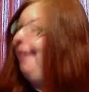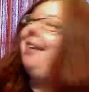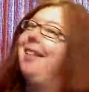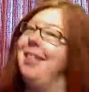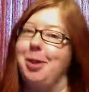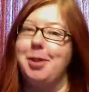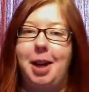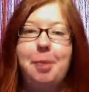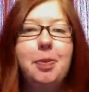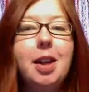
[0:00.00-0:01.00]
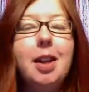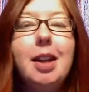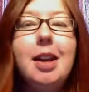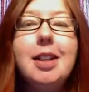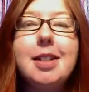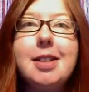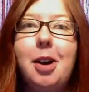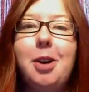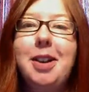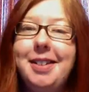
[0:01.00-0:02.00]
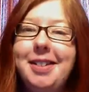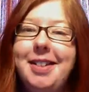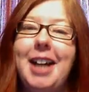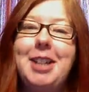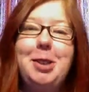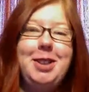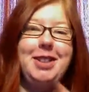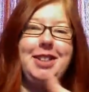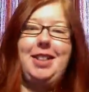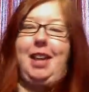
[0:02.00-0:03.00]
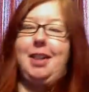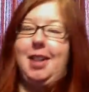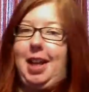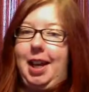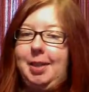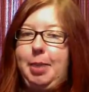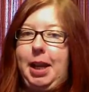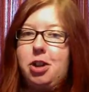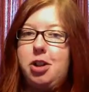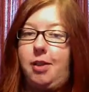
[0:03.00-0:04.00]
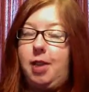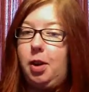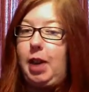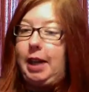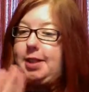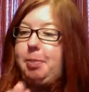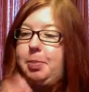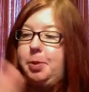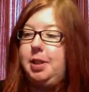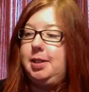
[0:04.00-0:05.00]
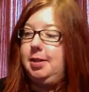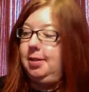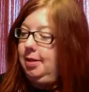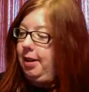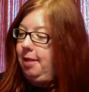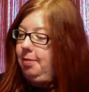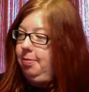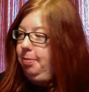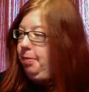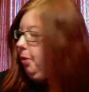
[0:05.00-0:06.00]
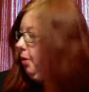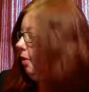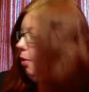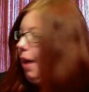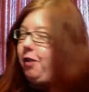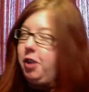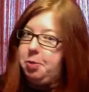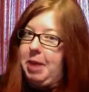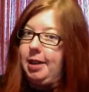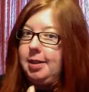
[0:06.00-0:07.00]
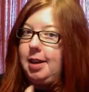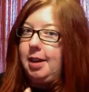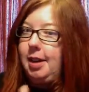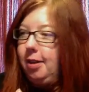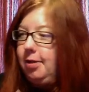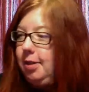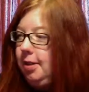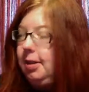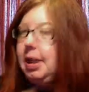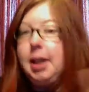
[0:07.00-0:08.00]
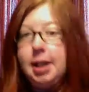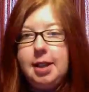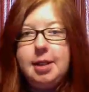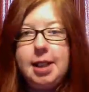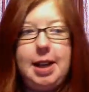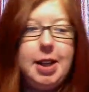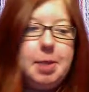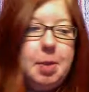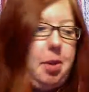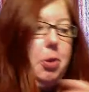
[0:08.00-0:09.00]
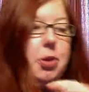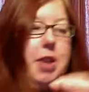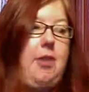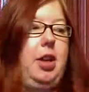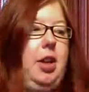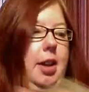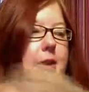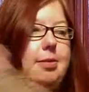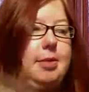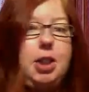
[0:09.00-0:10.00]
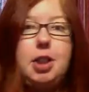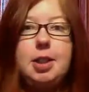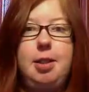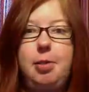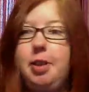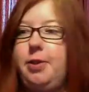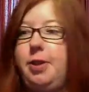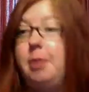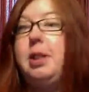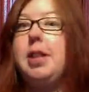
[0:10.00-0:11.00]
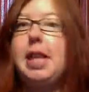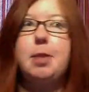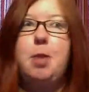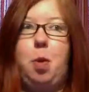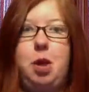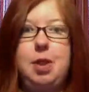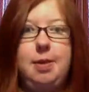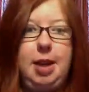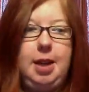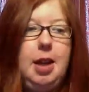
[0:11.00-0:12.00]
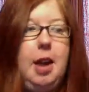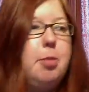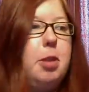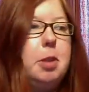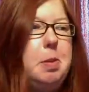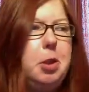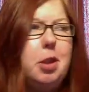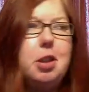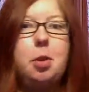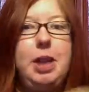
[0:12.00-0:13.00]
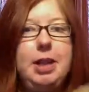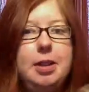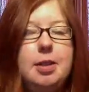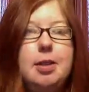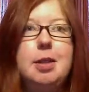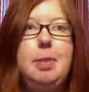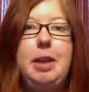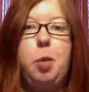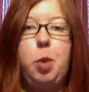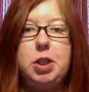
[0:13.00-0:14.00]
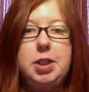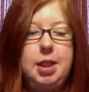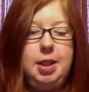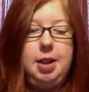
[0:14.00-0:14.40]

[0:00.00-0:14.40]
the whole time. So I do use this hand to like pinch off, like, okay, stop, twist. And I pull, draft this back, and then I let go. So that's how I spin almost everything. It's just some reason that's what works for me. Most people learn to spin worsted.